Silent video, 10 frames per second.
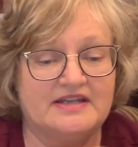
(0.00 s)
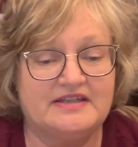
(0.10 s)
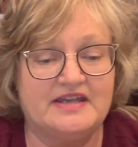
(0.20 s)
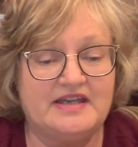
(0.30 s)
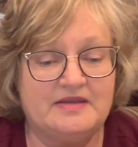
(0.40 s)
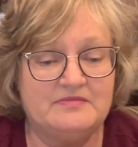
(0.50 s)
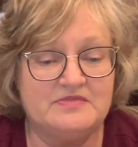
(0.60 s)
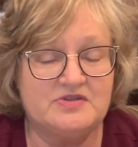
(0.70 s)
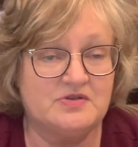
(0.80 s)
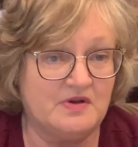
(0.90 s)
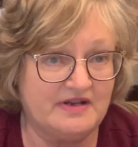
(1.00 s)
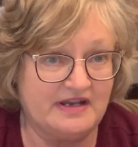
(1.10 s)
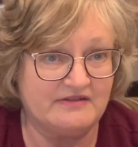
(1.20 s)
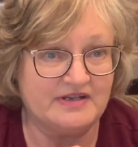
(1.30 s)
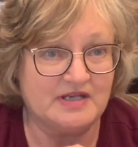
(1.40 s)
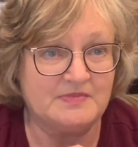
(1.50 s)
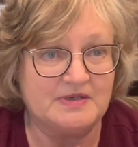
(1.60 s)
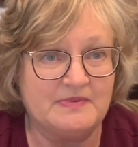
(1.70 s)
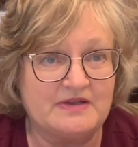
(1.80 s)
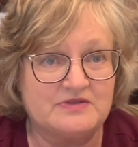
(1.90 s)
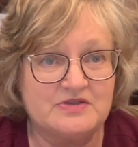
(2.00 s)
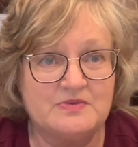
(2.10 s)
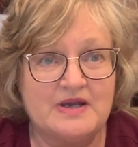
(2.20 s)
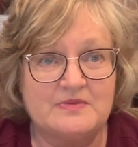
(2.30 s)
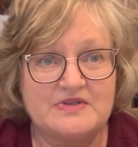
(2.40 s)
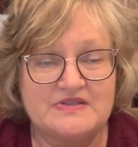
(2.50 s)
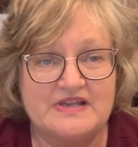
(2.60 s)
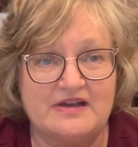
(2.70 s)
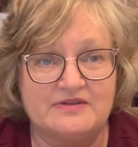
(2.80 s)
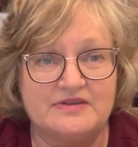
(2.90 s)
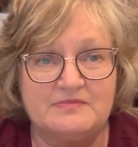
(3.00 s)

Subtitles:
came to our area, but about 2 hours south,